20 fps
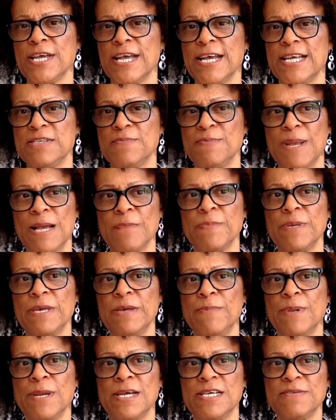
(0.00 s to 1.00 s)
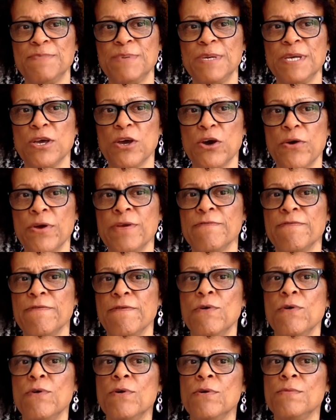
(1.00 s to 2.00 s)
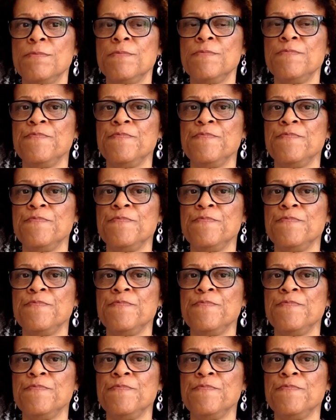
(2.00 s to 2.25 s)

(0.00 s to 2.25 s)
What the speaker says: against black people has been going for,